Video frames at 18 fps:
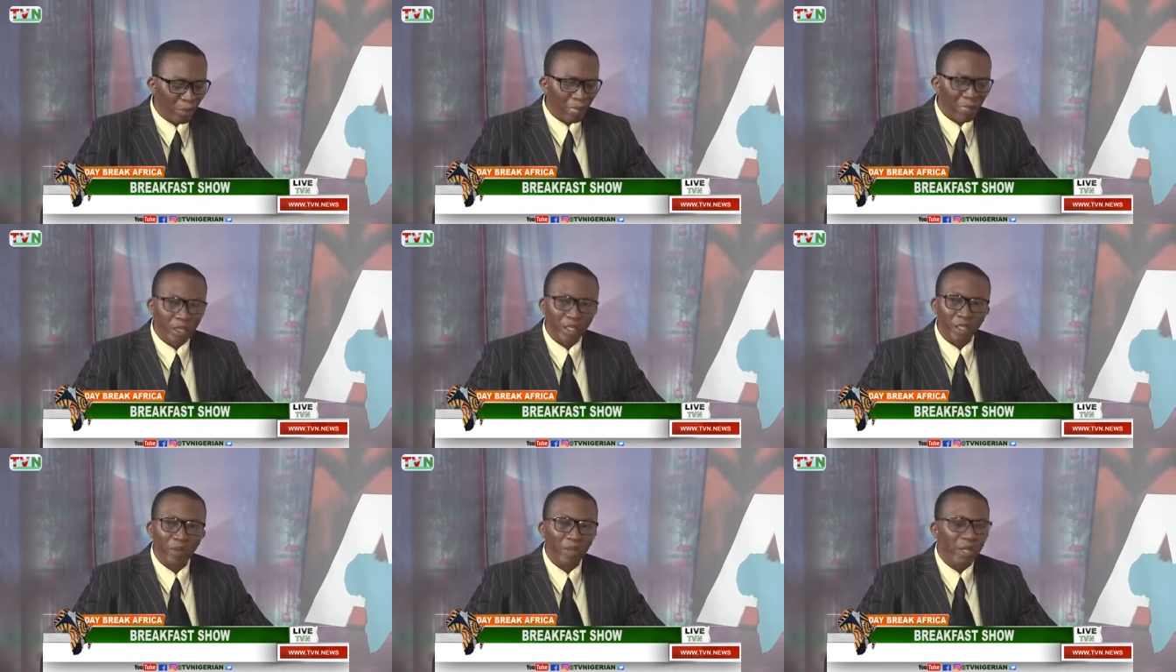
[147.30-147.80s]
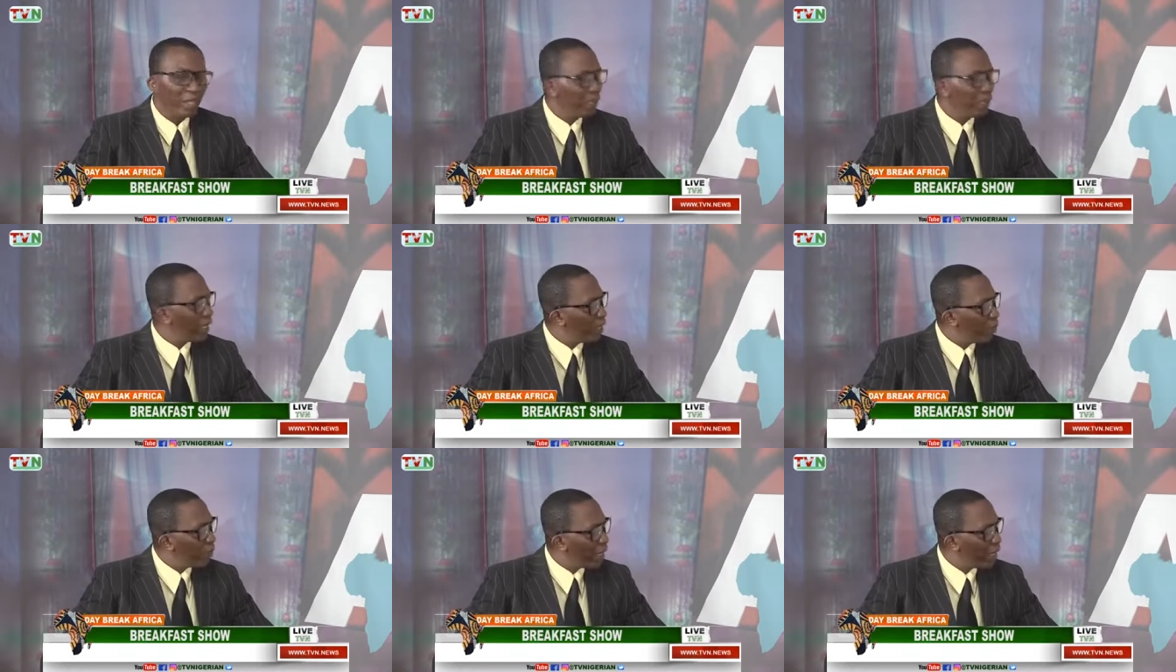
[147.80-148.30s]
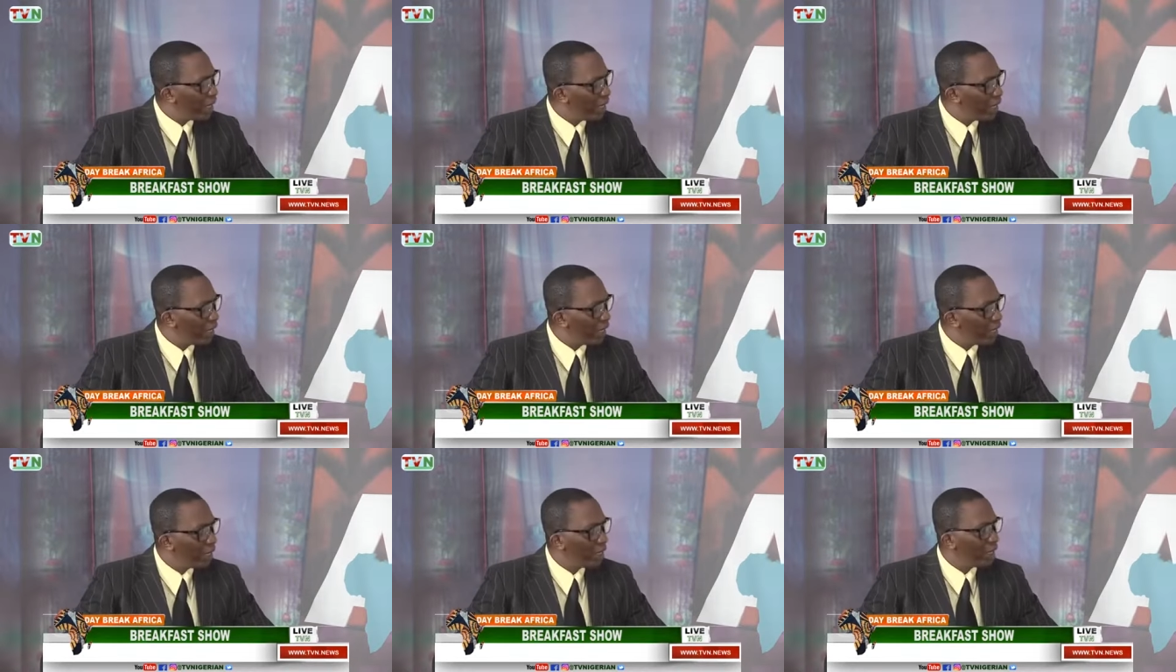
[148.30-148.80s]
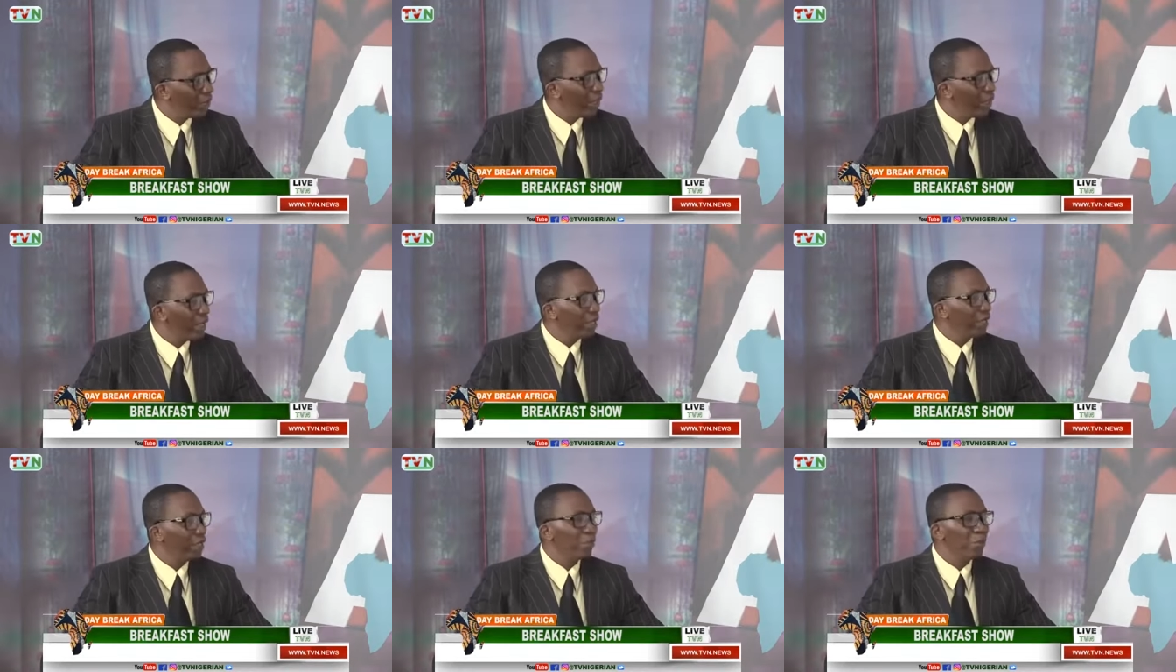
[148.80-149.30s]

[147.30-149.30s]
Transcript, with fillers: they were in AYA, they were in